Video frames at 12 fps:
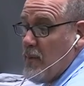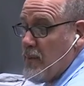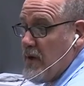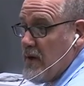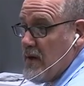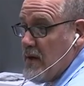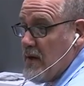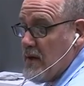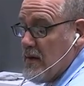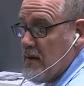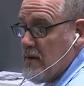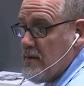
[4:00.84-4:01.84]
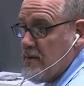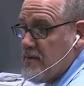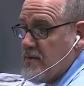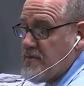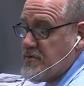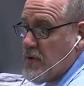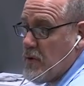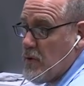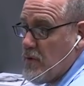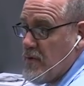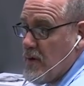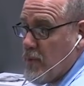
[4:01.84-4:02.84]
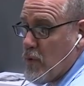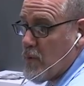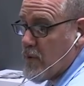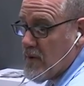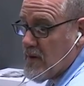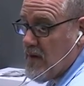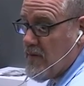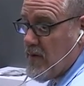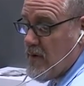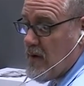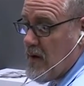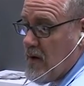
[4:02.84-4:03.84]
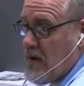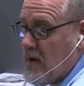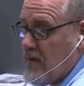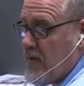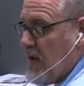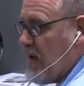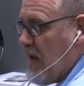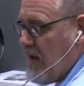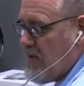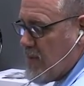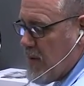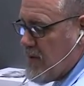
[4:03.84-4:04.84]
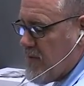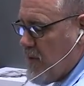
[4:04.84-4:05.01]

B, show the appropriate level of engagement.